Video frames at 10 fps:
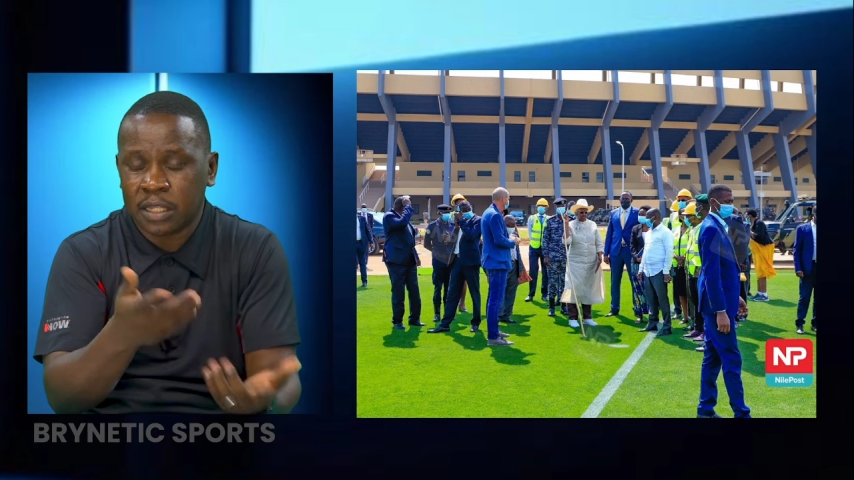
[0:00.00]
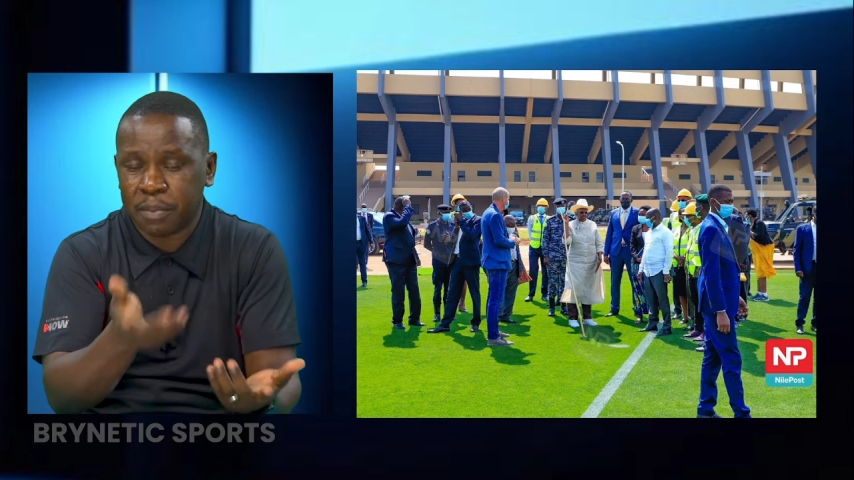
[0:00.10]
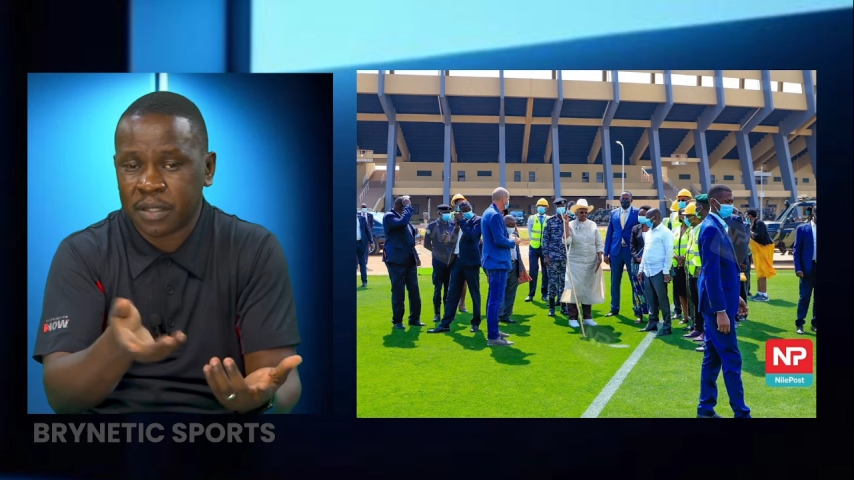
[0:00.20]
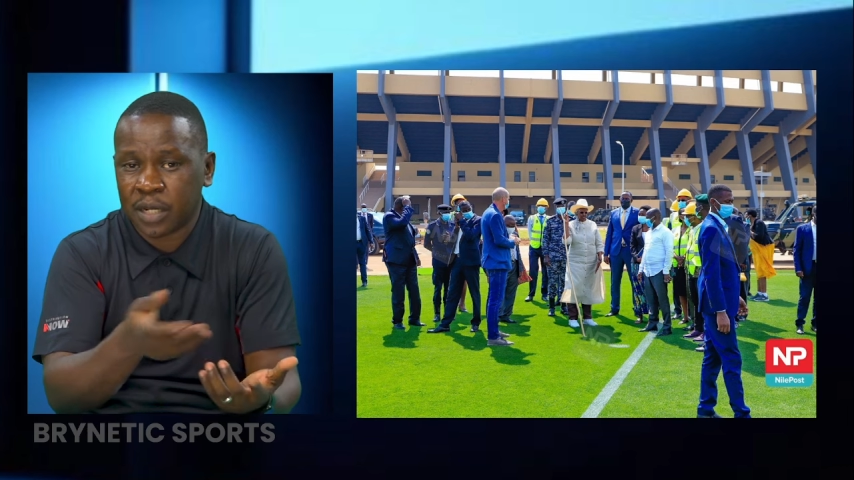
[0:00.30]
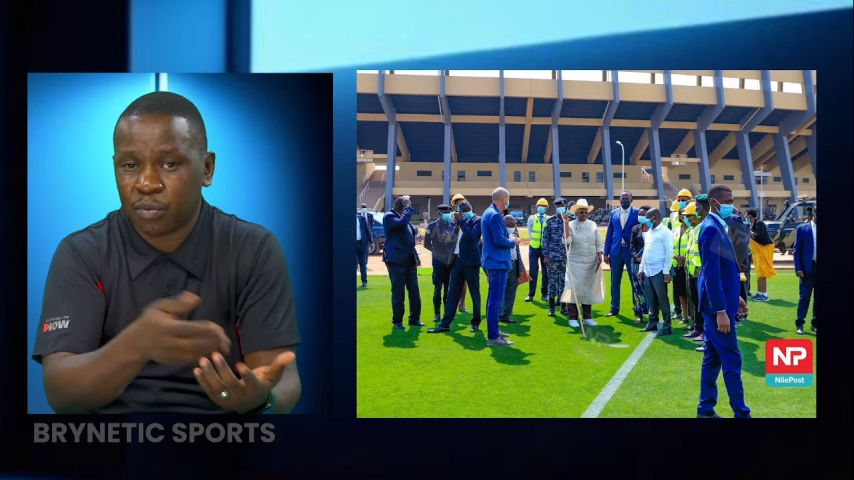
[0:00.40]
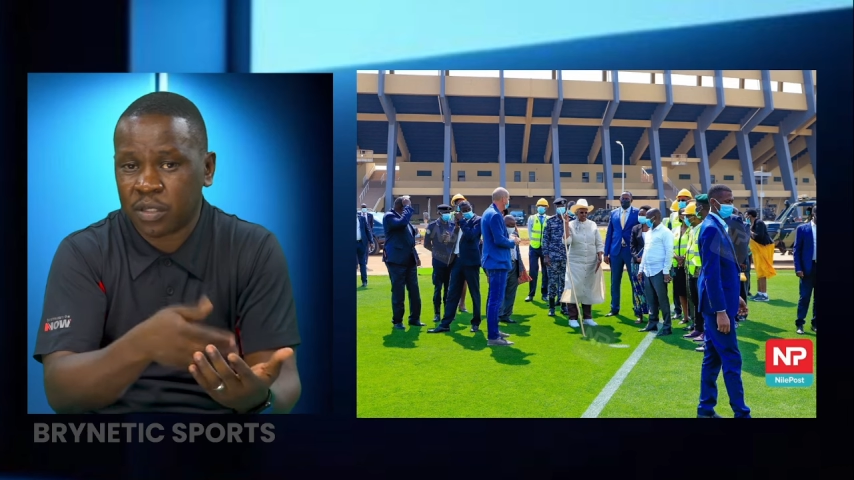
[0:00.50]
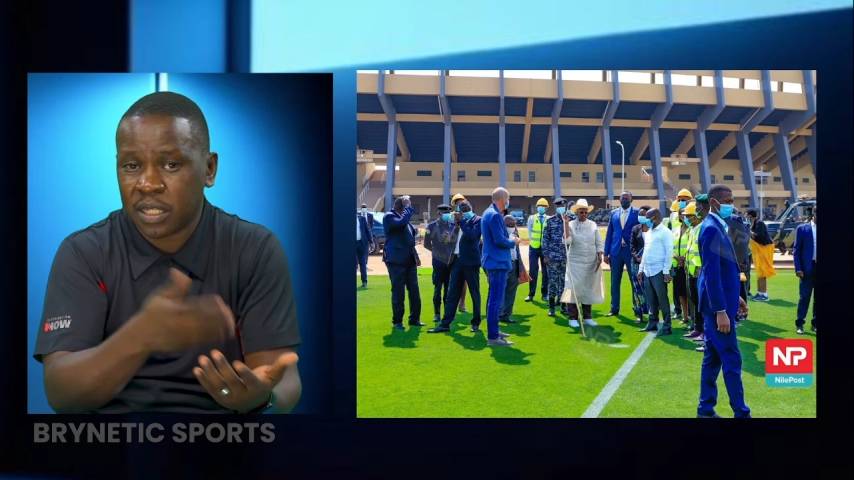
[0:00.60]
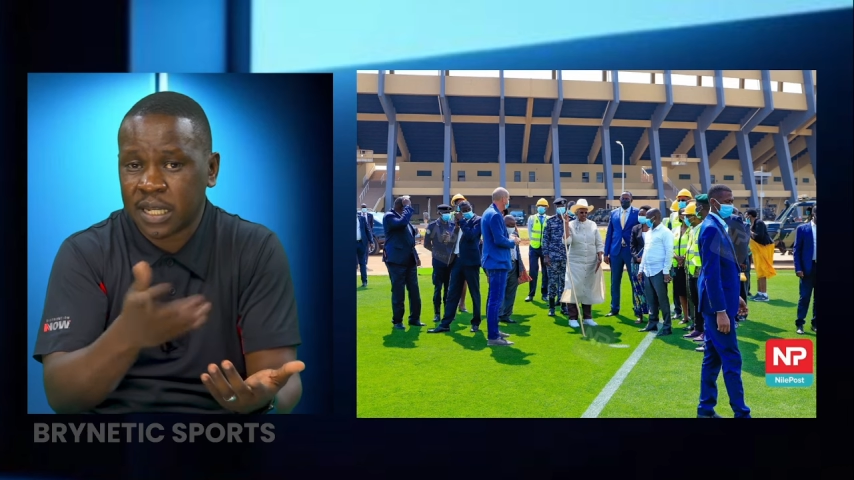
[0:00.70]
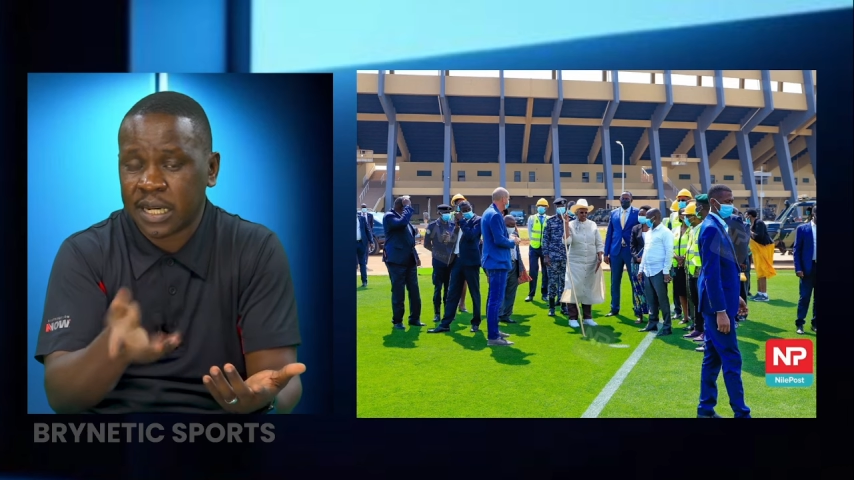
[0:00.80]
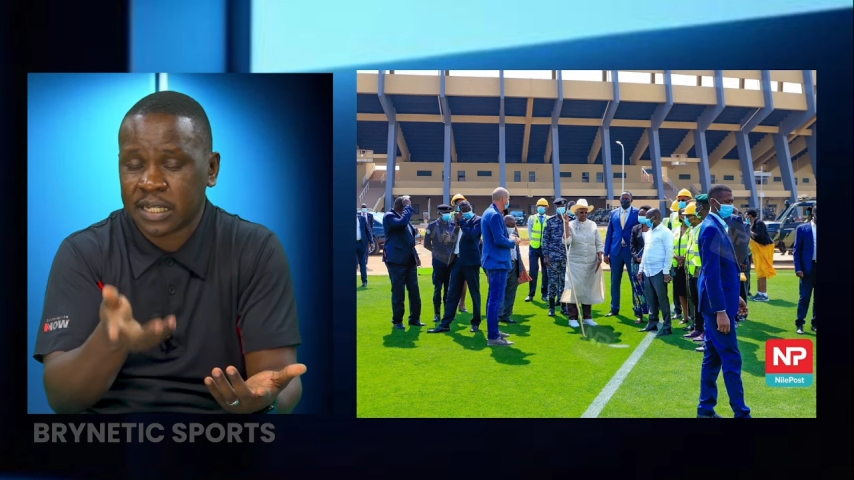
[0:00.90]
the pace at which the
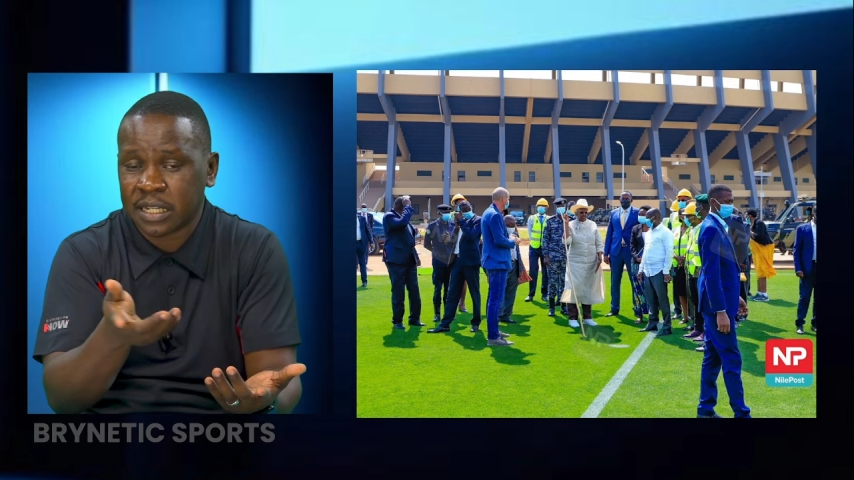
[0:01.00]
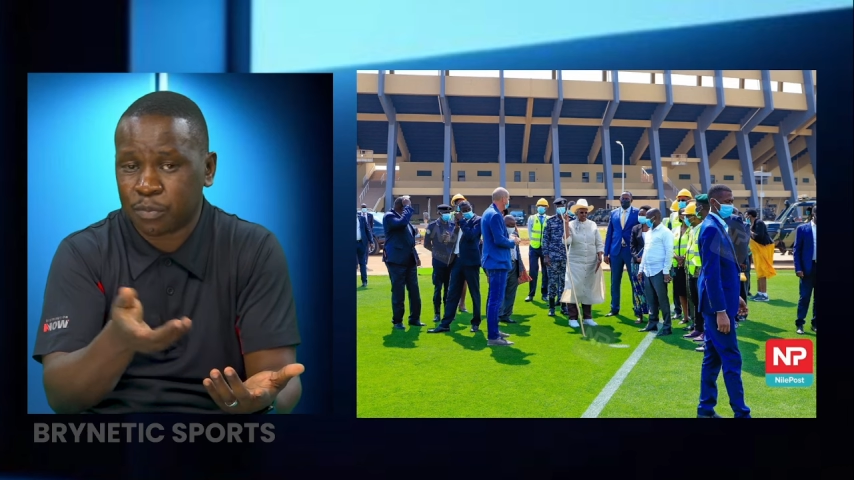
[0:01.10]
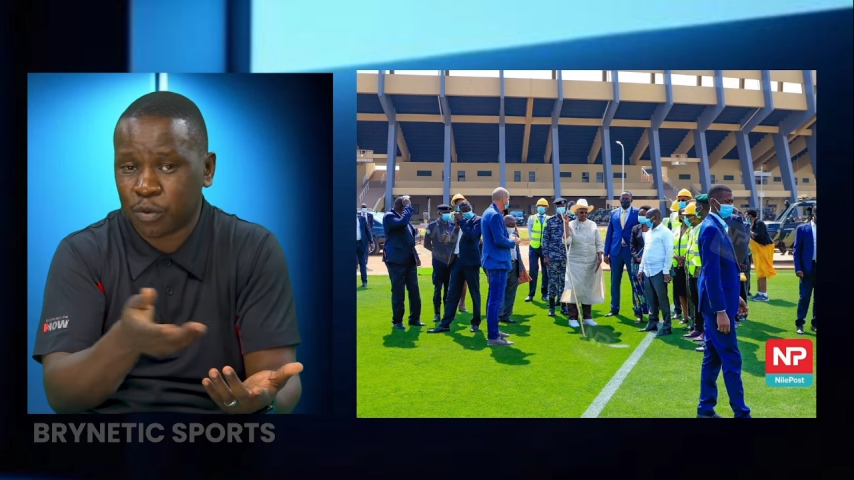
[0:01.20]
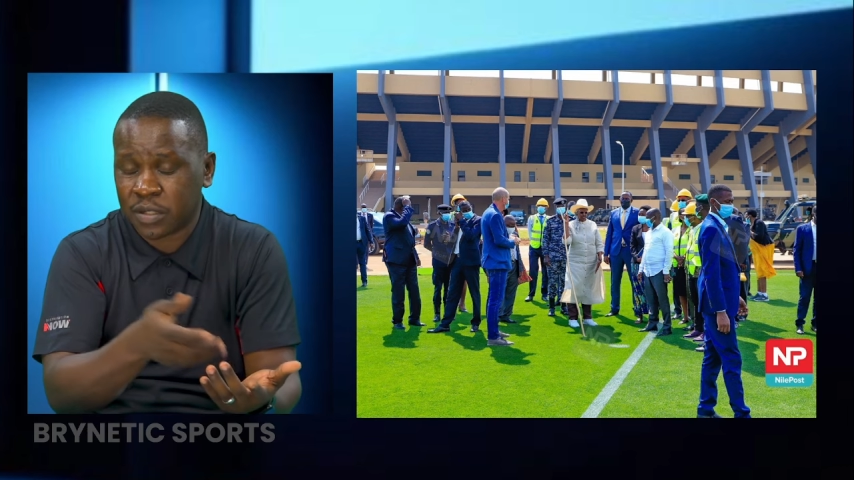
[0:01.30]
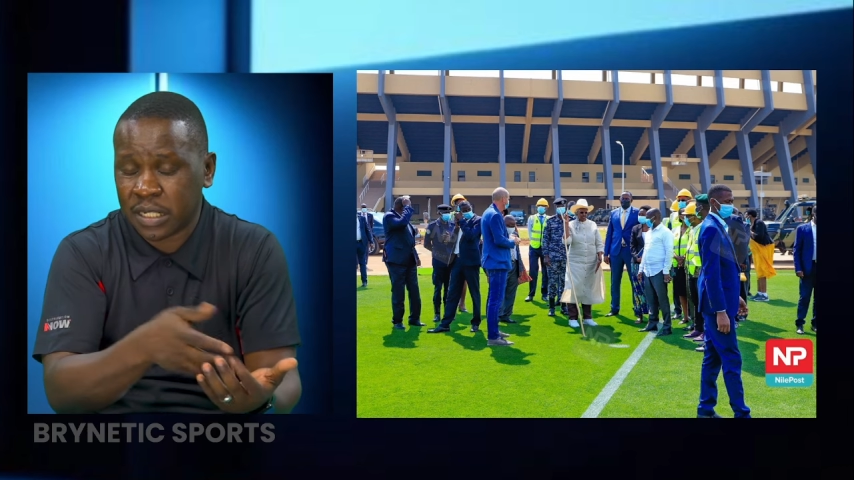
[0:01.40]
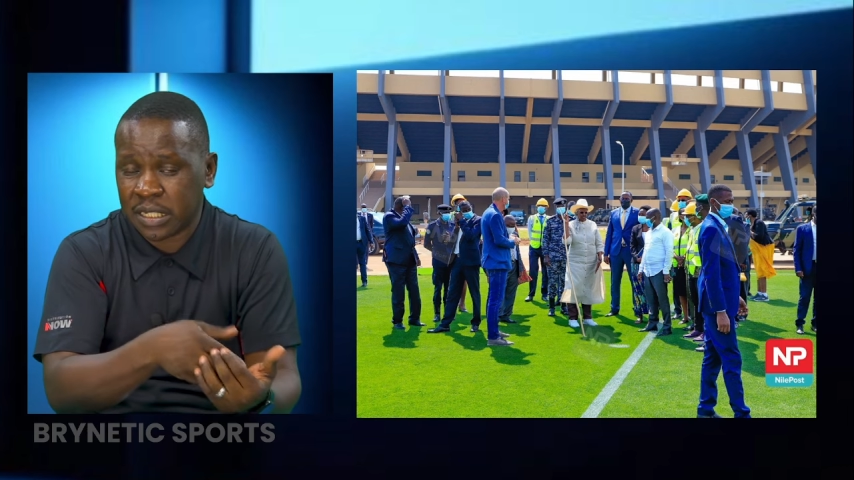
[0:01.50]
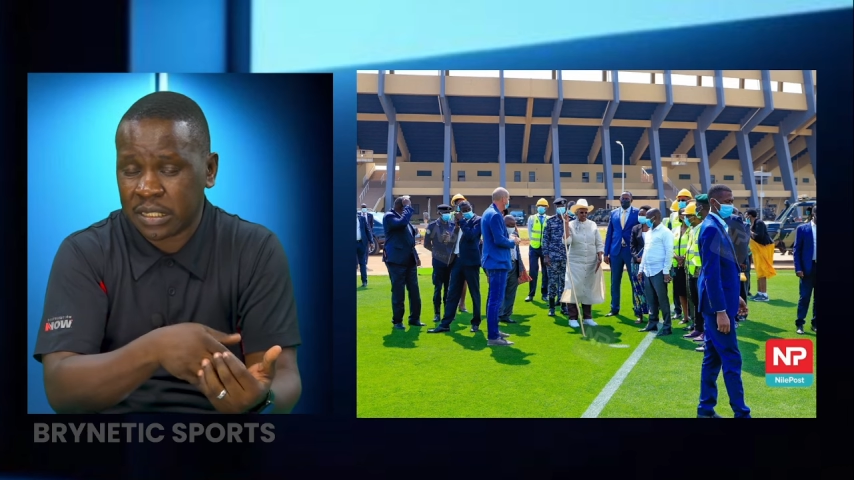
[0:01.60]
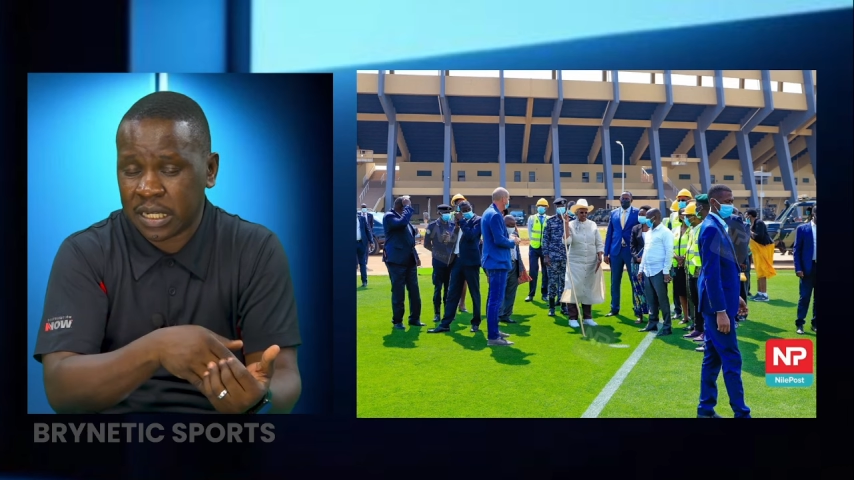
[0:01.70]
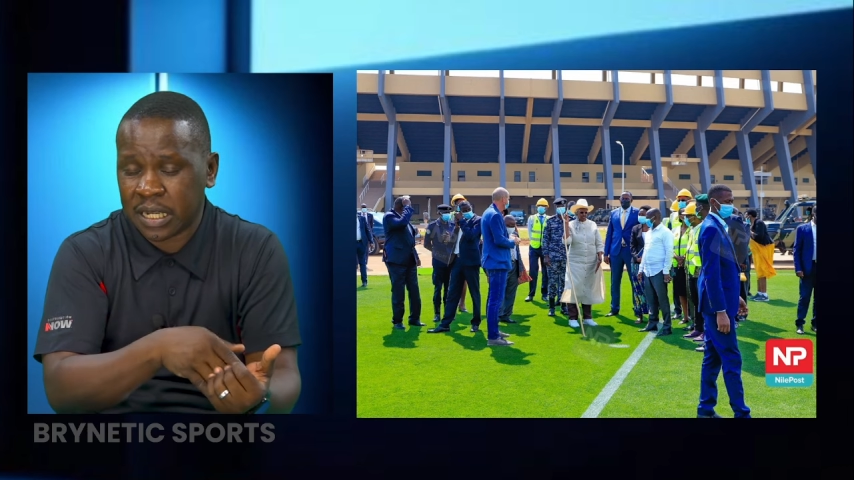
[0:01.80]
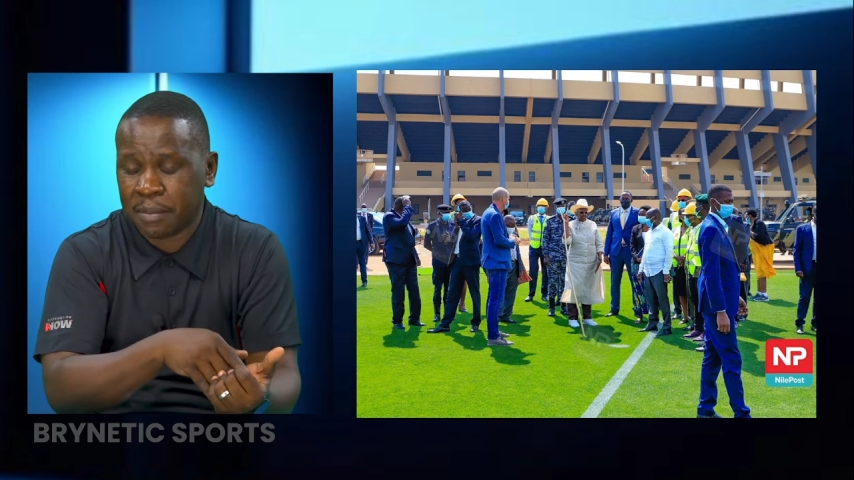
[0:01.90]
Talanta Sports City
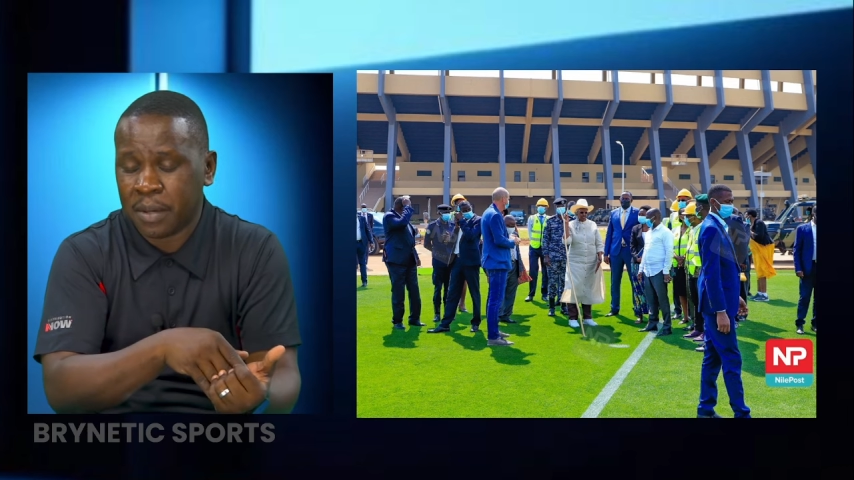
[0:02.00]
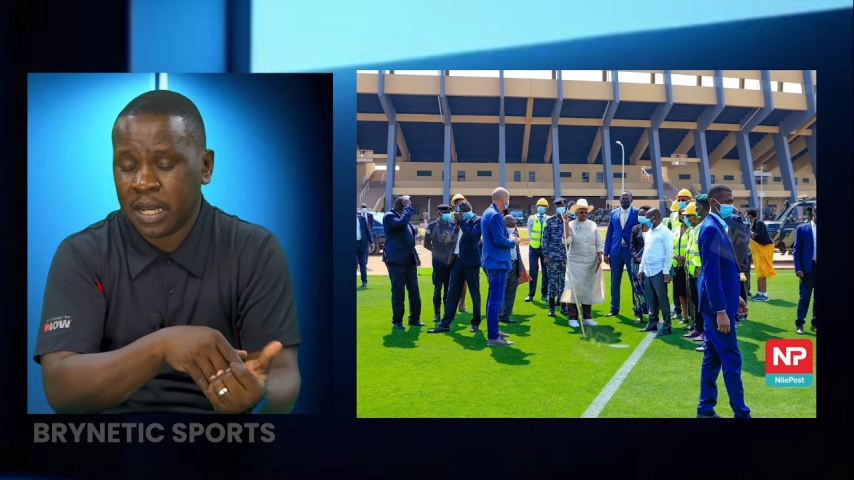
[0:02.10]
Stadium